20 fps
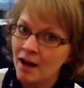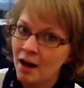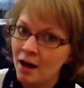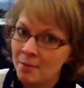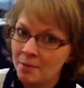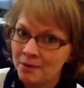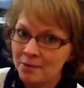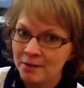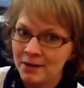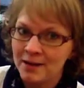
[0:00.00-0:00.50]

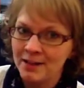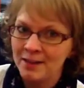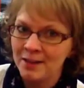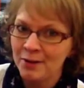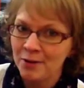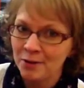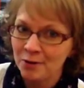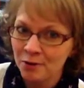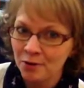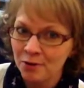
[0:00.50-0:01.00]
I'll be reading
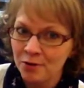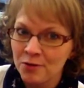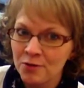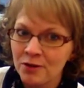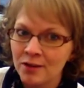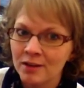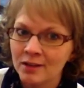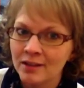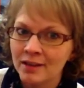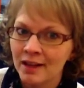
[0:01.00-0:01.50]
The Girl Who
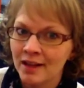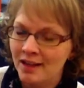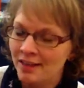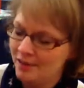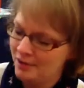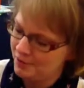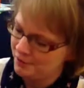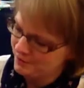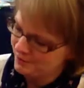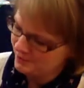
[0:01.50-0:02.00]
Heard
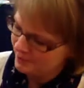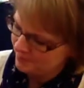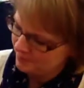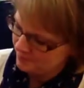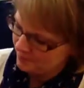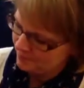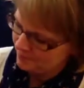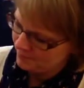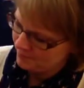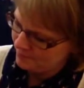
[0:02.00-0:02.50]
Colors
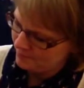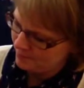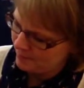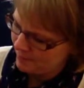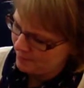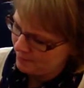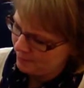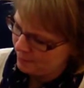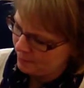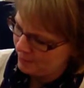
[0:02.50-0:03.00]

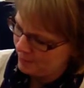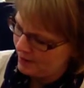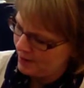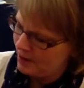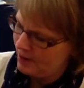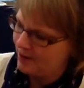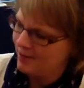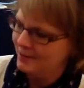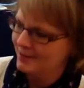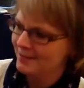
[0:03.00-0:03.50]
by Marie
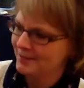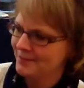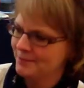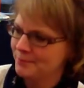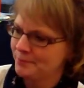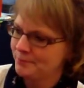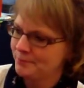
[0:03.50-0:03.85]
Harris.